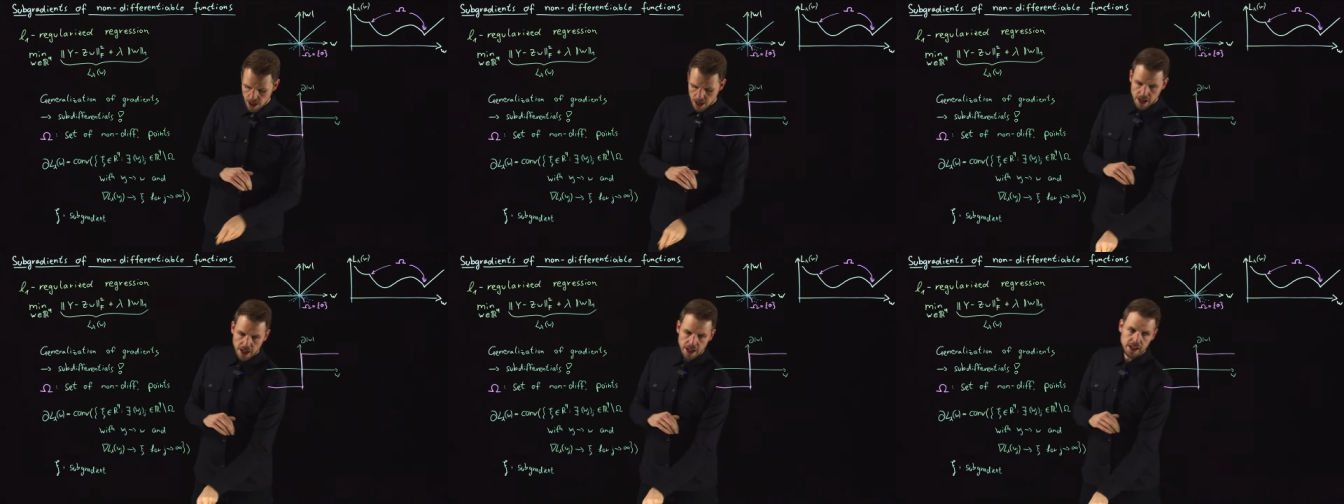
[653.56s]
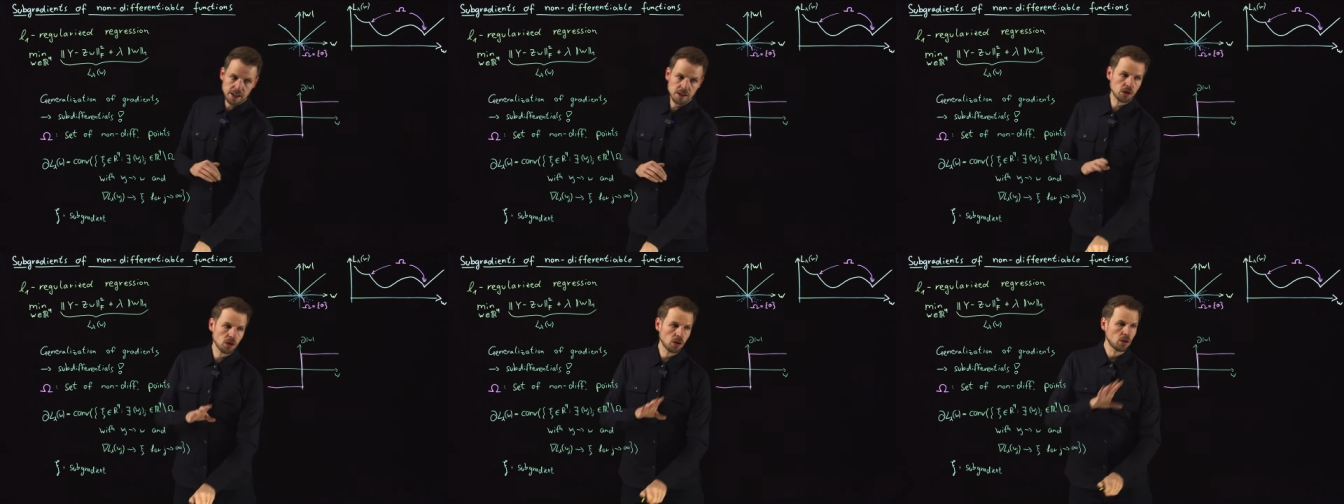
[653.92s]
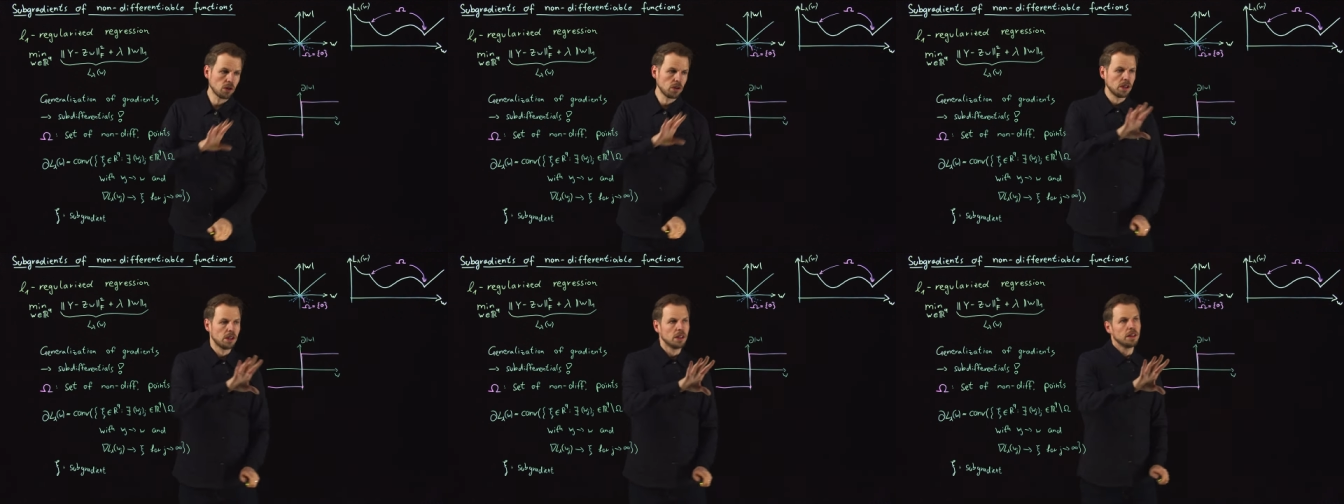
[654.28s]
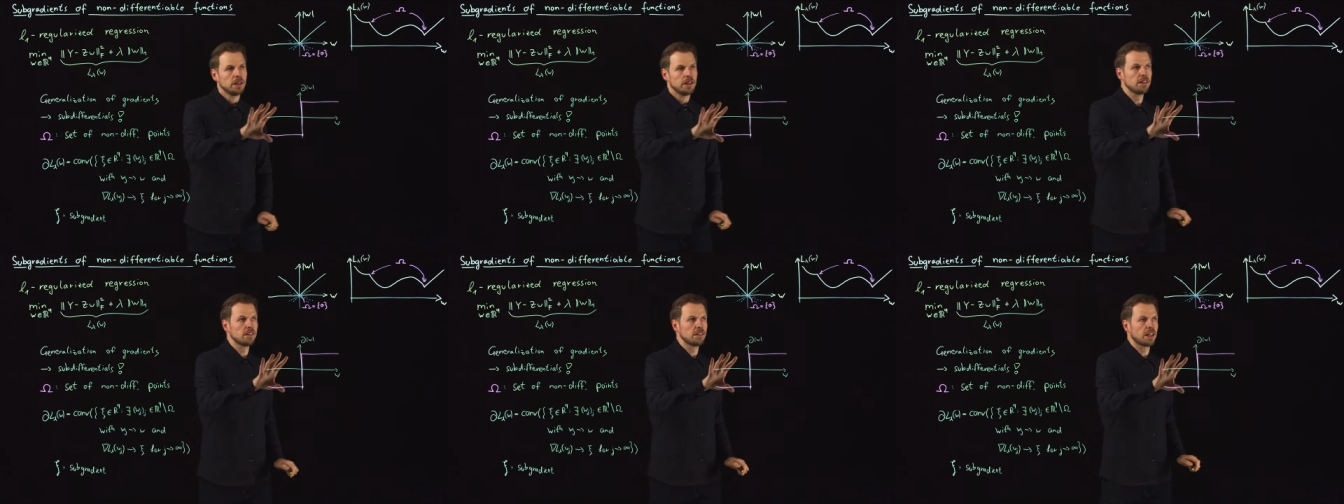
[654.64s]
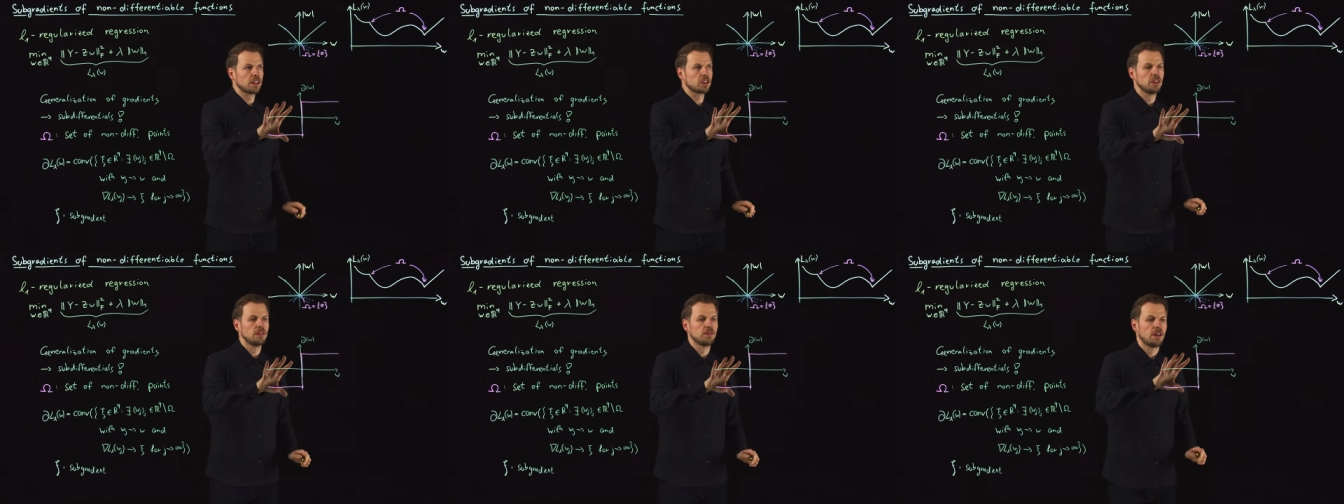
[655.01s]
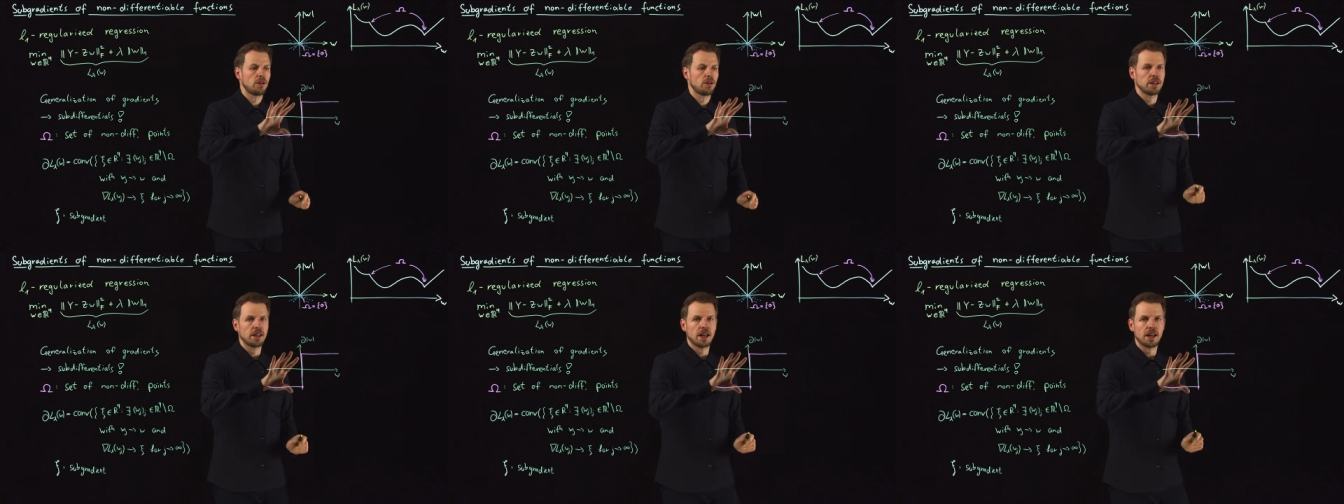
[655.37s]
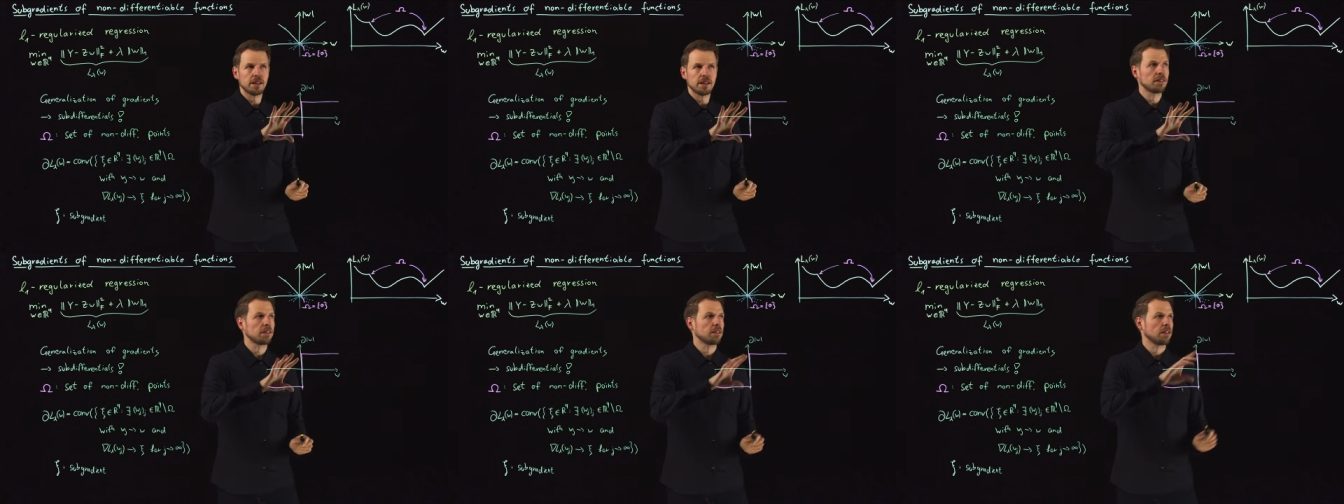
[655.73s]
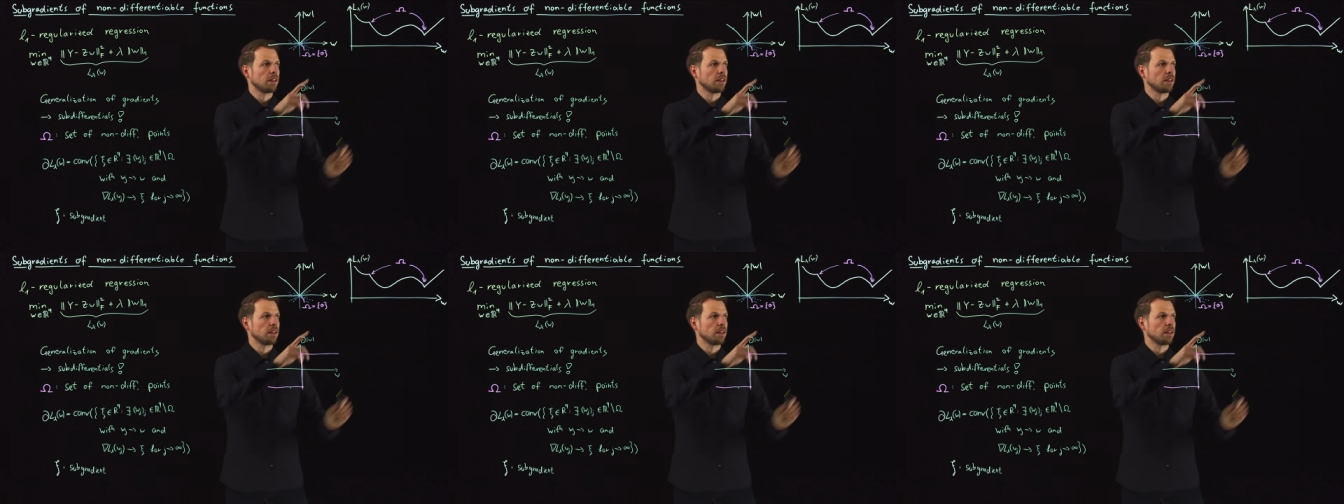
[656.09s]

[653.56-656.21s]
And so this is actually very nice,